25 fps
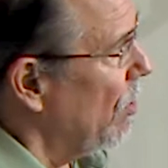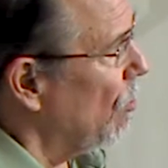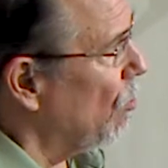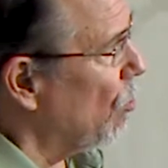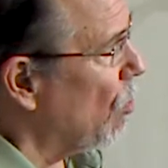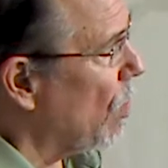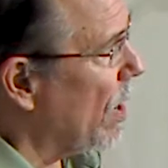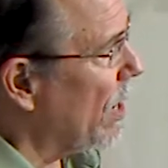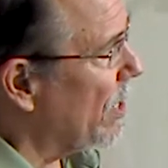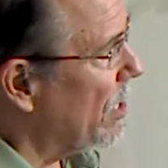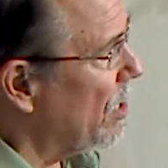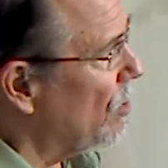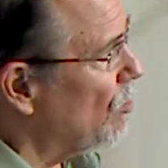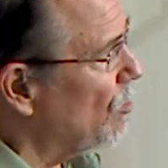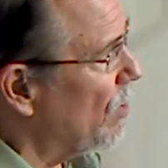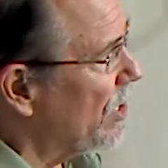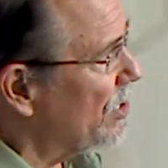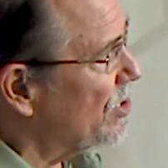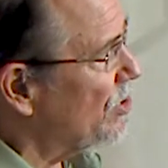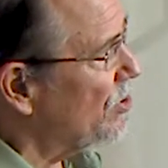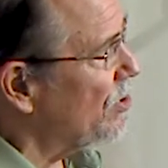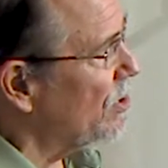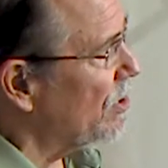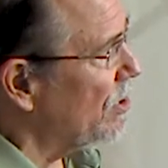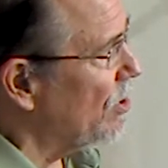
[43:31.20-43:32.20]
one in
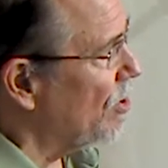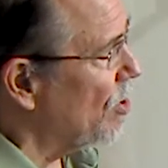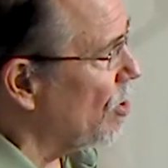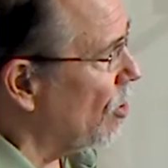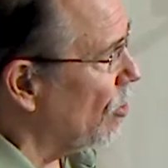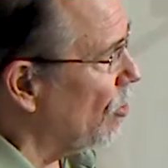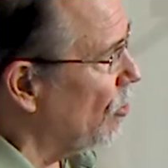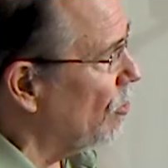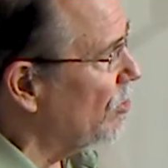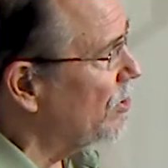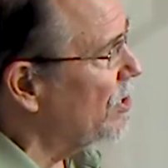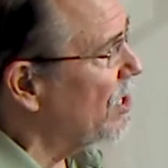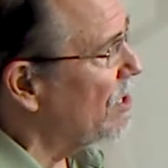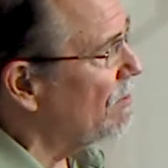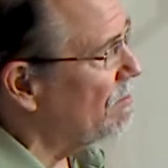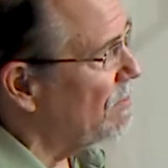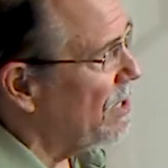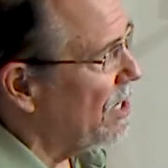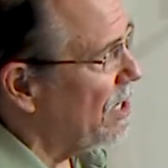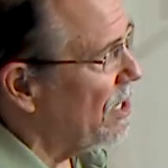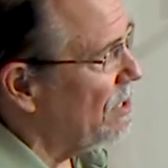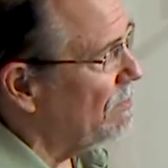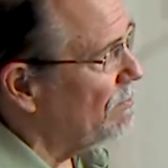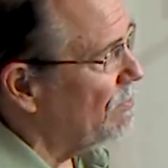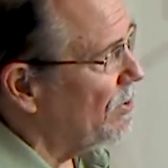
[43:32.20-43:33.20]
which the golden
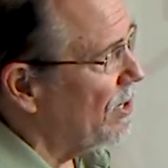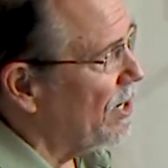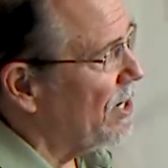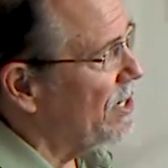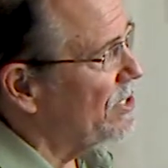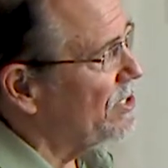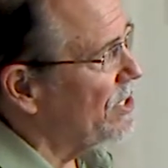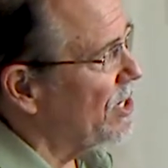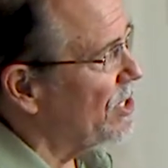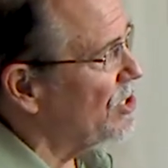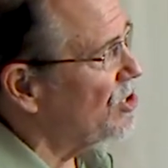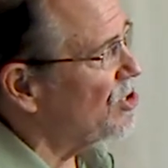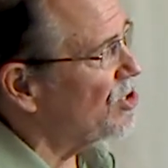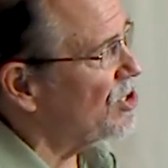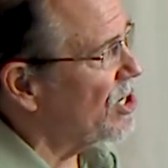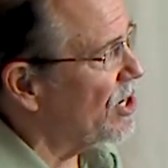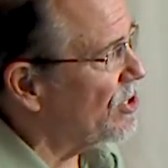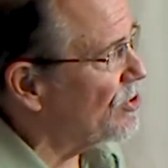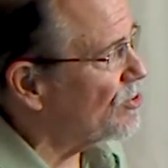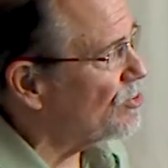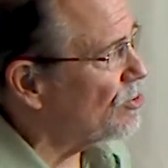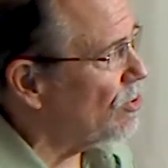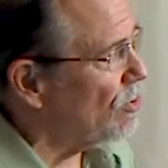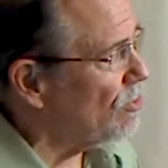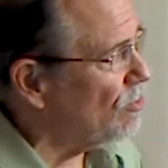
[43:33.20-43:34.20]
mean plays a
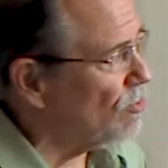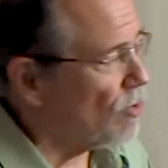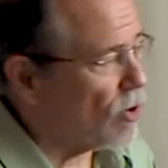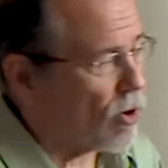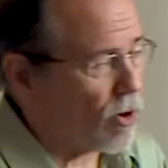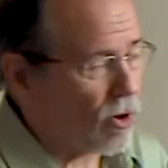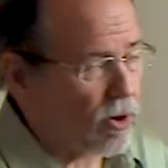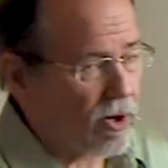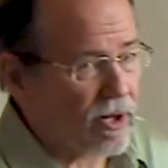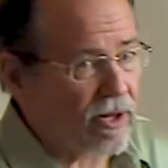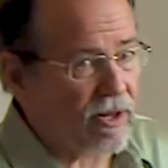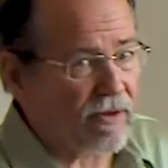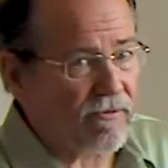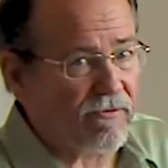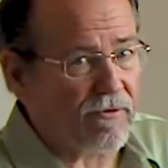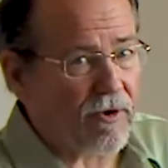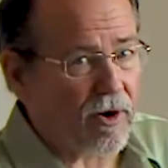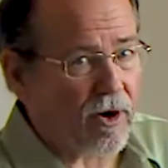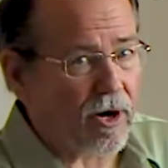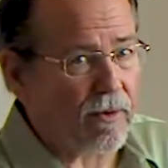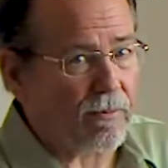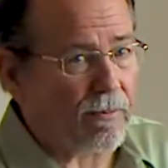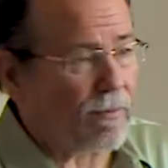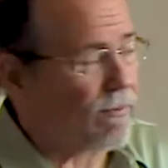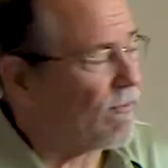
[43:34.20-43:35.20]
central role in the
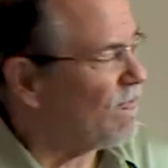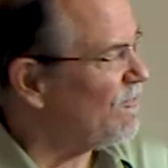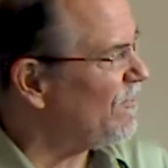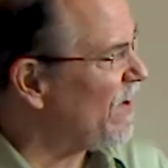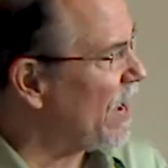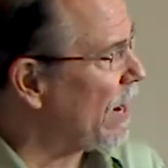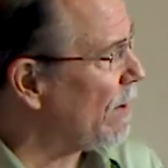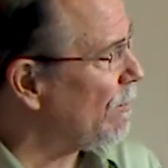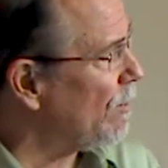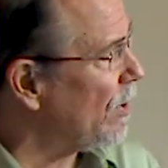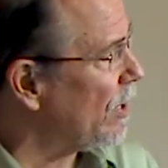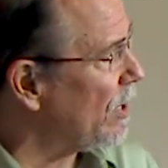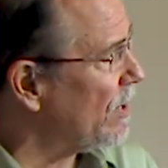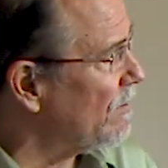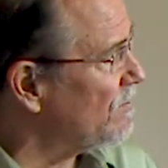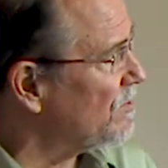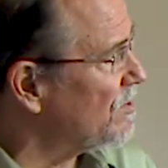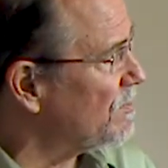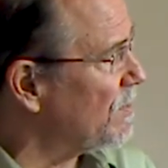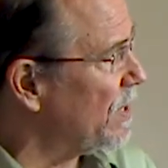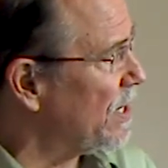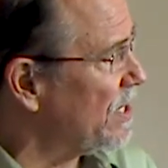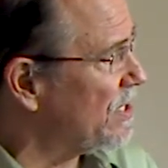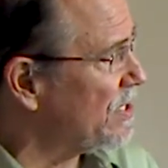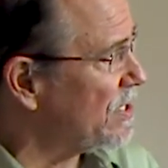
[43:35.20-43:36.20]
very fabric of
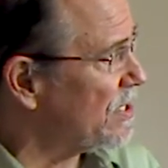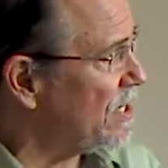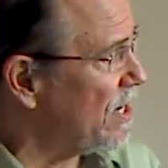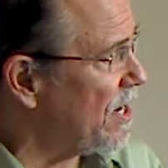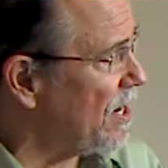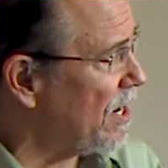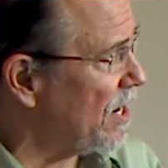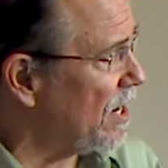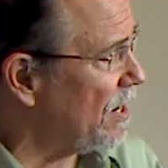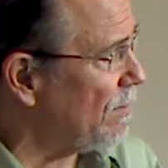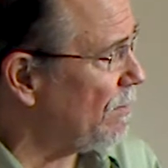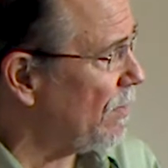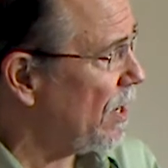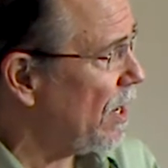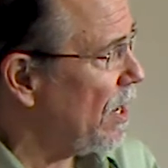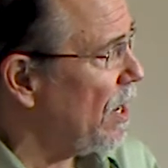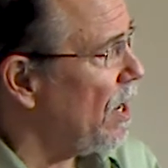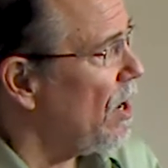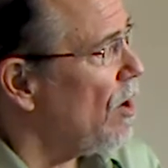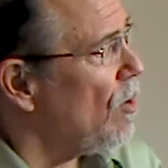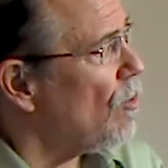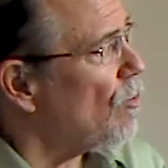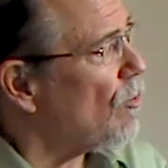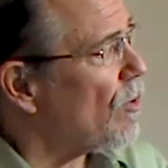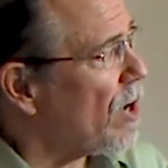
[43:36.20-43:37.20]
space-time.
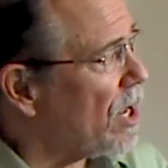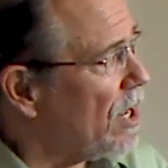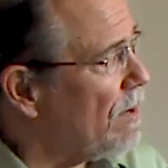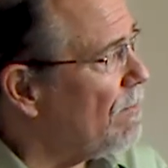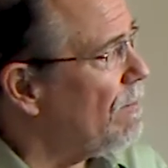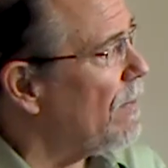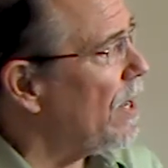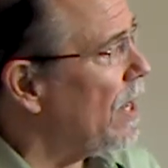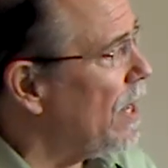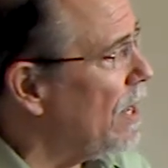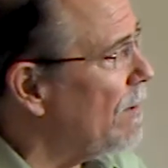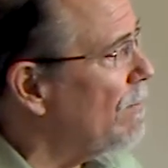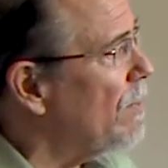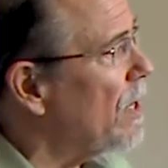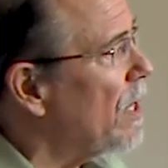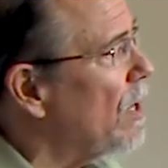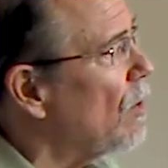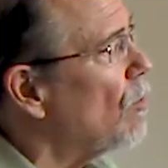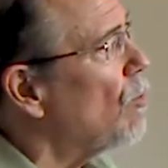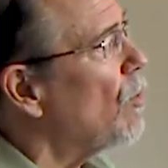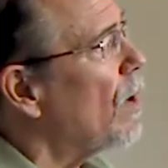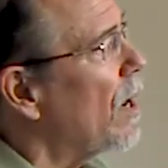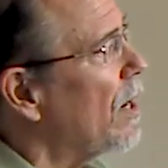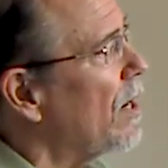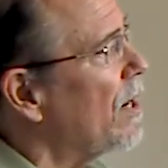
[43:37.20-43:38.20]
We may be
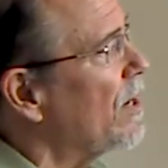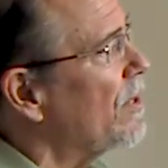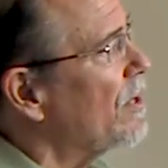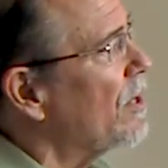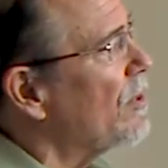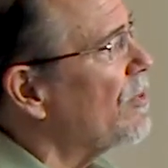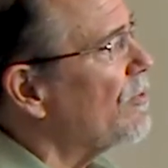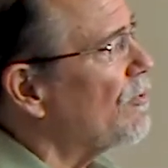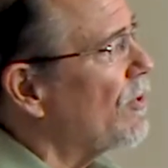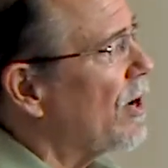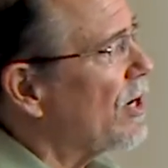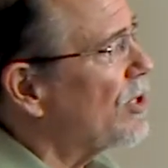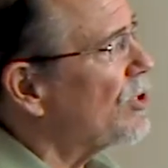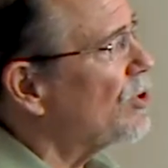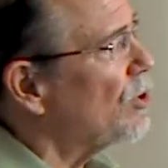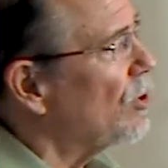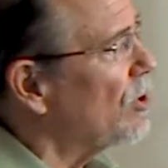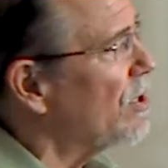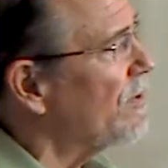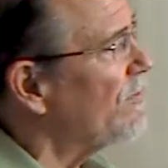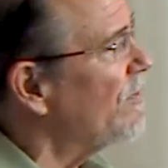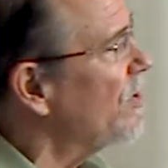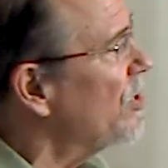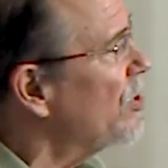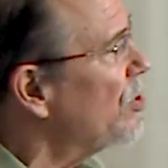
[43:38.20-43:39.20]
well on the threshold
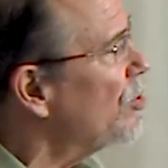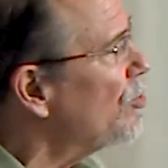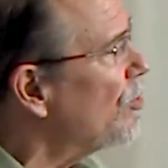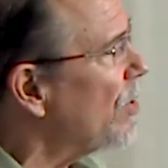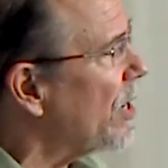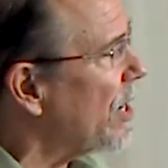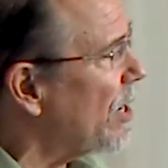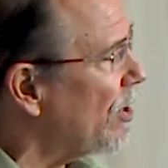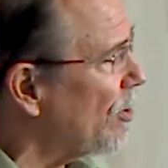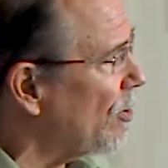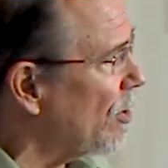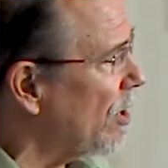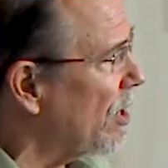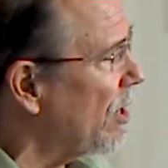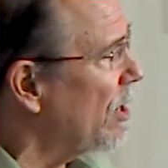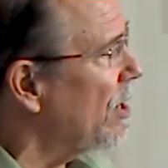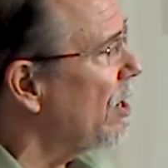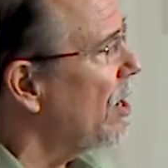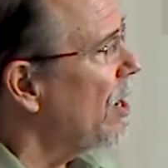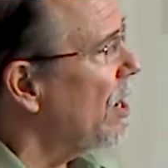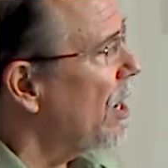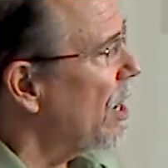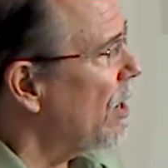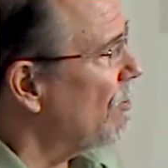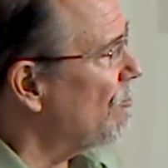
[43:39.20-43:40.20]
of a new era
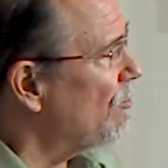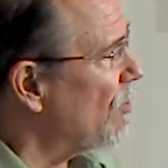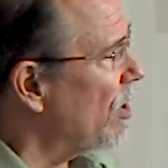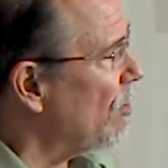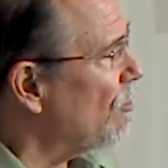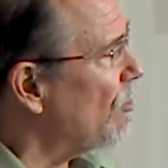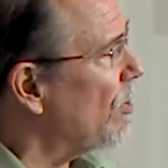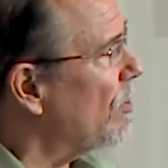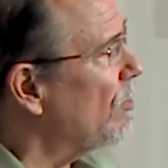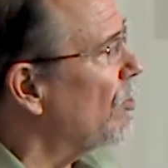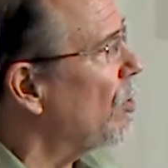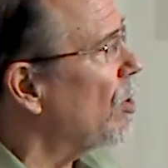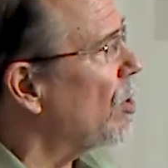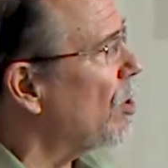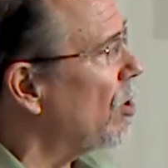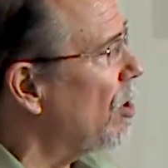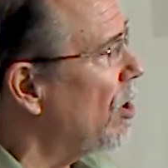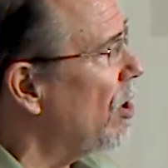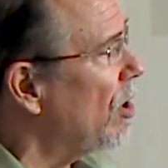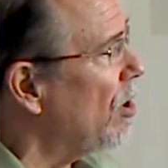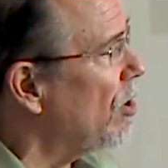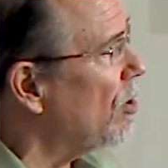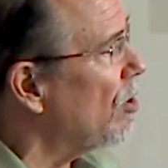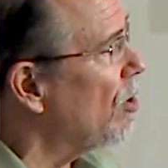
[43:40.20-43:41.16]
of what we will call